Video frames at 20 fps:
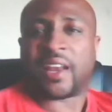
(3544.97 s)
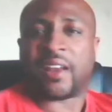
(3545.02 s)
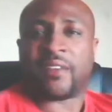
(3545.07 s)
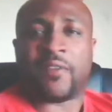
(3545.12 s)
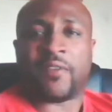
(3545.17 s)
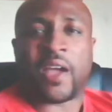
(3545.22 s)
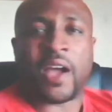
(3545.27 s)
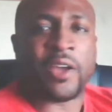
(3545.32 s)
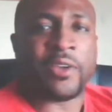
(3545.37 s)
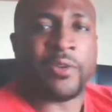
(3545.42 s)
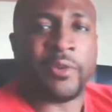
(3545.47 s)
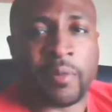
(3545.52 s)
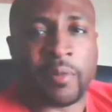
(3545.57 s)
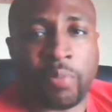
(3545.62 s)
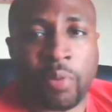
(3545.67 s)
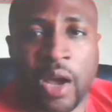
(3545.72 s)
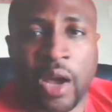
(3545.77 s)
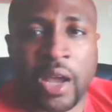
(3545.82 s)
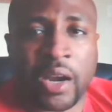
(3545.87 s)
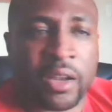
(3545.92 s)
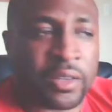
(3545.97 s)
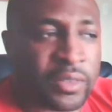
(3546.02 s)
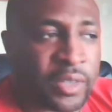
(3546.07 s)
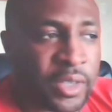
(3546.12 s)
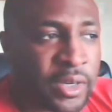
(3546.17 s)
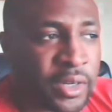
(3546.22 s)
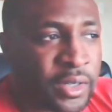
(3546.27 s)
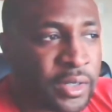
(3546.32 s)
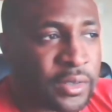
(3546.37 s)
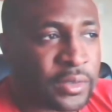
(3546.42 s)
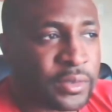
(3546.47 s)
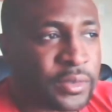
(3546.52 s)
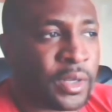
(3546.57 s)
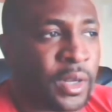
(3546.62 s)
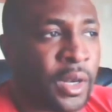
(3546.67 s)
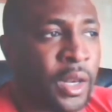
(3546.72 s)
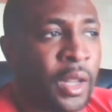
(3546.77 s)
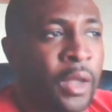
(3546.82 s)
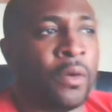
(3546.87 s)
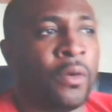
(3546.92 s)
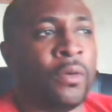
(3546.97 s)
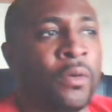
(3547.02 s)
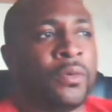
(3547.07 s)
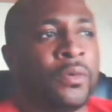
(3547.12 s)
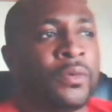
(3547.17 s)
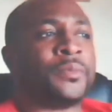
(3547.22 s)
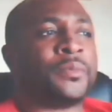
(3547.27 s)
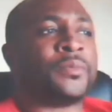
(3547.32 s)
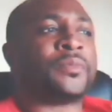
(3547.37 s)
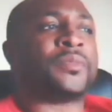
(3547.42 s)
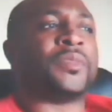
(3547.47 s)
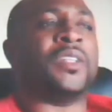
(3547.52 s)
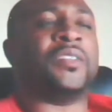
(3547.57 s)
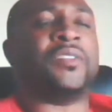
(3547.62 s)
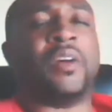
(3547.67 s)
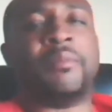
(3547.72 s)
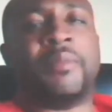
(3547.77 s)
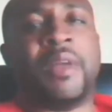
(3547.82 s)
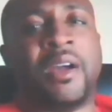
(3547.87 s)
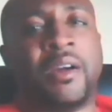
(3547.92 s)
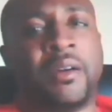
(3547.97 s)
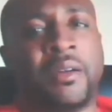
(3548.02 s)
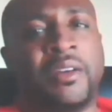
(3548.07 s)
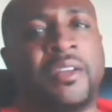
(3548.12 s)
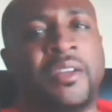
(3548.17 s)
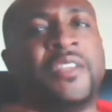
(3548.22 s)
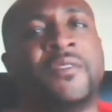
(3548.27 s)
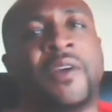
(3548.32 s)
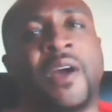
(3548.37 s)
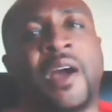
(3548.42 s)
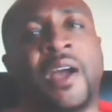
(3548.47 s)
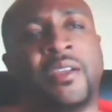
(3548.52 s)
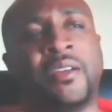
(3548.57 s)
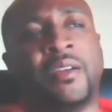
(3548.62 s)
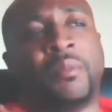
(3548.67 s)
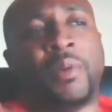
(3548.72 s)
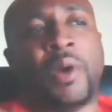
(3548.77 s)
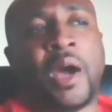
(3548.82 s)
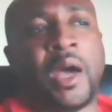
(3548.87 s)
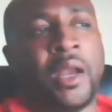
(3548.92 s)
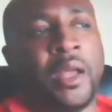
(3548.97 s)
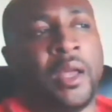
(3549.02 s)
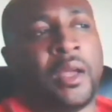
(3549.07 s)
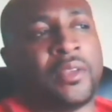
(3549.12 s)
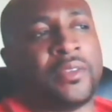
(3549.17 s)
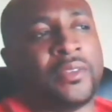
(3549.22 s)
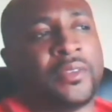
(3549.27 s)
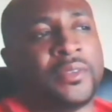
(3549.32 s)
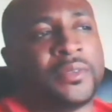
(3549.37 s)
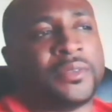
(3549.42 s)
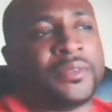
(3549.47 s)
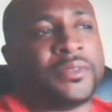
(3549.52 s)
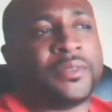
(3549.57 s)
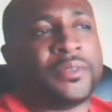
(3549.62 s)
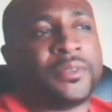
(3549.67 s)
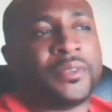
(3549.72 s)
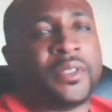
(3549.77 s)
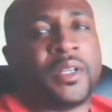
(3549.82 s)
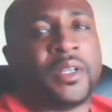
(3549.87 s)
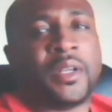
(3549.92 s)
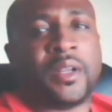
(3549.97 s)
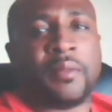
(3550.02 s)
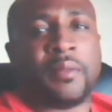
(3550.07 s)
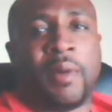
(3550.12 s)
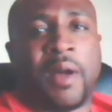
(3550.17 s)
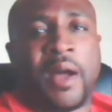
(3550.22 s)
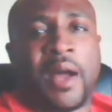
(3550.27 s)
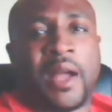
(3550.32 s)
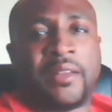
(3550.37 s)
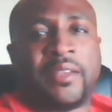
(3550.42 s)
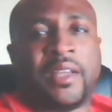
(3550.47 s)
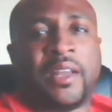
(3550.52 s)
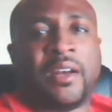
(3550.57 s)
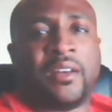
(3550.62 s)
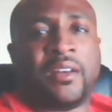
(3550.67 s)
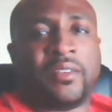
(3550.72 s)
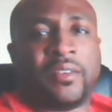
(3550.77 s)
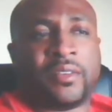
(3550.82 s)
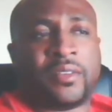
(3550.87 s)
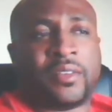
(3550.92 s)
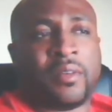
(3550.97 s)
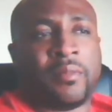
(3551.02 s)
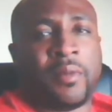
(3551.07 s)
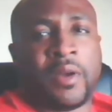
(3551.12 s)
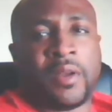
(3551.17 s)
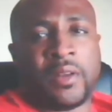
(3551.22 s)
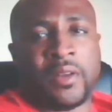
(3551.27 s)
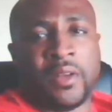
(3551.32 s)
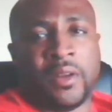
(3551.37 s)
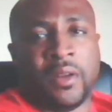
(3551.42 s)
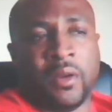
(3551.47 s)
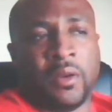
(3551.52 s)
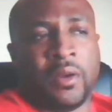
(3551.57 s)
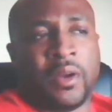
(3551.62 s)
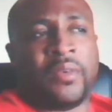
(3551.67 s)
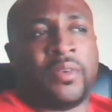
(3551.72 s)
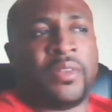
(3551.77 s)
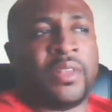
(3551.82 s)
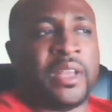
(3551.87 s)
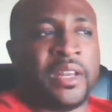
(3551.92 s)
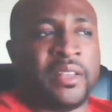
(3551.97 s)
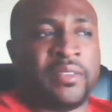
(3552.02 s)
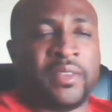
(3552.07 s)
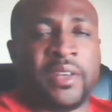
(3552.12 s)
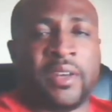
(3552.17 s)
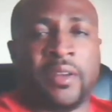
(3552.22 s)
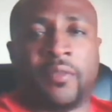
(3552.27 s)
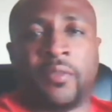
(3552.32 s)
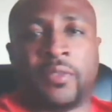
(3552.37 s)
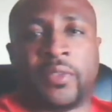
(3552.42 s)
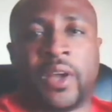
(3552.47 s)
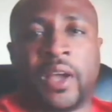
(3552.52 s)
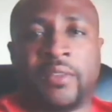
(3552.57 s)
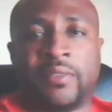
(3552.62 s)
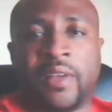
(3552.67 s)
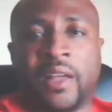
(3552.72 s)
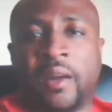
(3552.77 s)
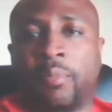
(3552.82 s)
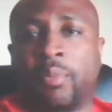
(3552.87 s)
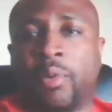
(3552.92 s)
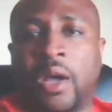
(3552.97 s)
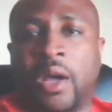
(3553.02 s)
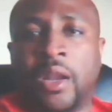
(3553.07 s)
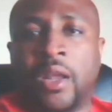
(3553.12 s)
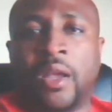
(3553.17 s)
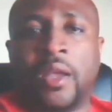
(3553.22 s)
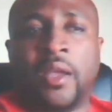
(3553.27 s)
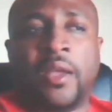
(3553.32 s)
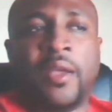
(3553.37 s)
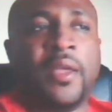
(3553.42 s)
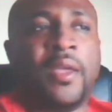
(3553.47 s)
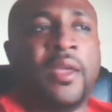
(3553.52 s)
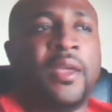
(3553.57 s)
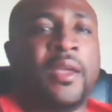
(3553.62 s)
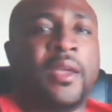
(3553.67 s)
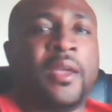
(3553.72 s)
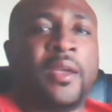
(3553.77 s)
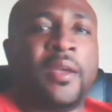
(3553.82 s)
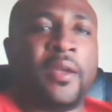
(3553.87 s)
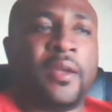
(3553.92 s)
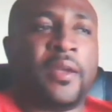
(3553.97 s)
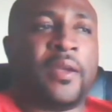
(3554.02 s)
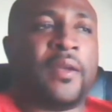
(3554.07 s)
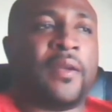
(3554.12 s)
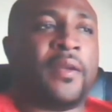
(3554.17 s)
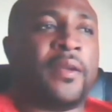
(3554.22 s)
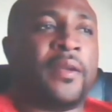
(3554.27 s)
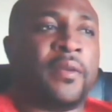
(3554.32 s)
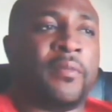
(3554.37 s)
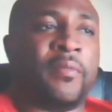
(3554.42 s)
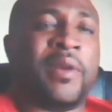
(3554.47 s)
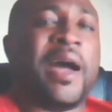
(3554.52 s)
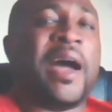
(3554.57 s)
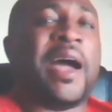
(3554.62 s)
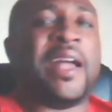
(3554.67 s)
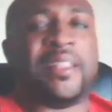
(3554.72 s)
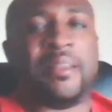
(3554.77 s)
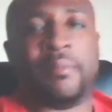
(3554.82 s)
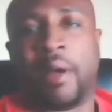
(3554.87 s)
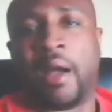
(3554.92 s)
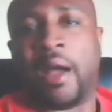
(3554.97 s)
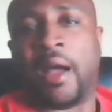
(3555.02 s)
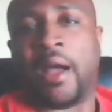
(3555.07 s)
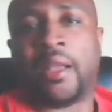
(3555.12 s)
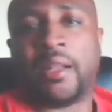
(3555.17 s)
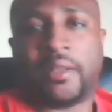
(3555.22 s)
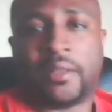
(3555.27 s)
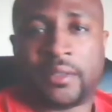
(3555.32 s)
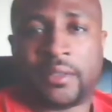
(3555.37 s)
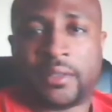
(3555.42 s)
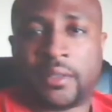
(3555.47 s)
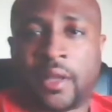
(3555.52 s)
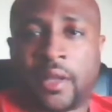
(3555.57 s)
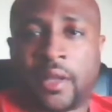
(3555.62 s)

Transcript: lot of value in the products here alone, and so I'm not going to devalue the products by telling somebody, everything that's in a $1,000 product when I have to buy